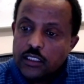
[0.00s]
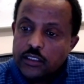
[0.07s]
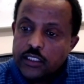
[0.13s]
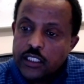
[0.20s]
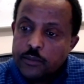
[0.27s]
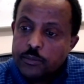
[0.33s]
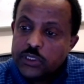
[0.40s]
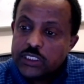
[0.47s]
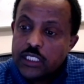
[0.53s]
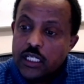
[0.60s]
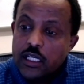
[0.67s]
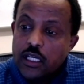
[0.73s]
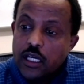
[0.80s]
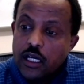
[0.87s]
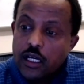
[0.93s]
depths,
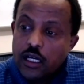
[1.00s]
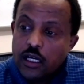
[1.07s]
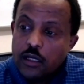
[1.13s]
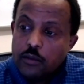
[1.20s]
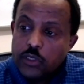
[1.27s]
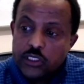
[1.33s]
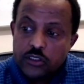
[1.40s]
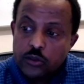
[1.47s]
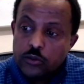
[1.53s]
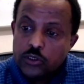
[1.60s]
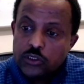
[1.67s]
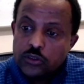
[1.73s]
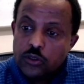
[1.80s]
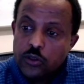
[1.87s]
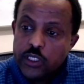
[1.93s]
uh, but there
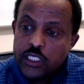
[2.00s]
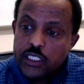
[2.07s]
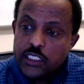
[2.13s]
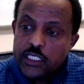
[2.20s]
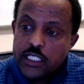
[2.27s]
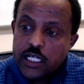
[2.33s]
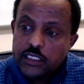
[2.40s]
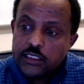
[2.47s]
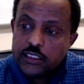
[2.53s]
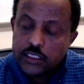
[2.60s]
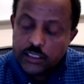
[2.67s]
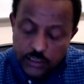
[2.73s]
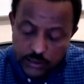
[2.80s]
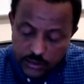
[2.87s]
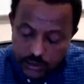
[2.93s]
was no any uh,
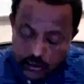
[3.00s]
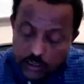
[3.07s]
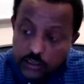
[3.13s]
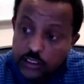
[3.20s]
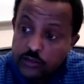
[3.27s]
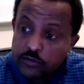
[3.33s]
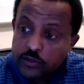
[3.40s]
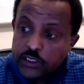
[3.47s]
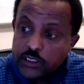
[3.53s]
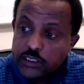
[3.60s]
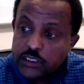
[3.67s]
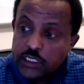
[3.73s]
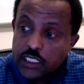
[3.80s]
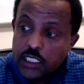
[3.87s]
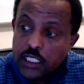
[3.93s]
statistical
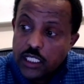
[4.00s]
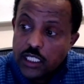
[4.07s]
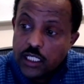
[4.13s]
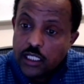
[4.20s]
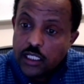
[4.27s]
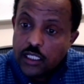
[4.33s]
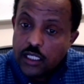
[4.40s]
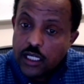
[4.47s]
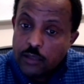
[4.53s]
difference uh,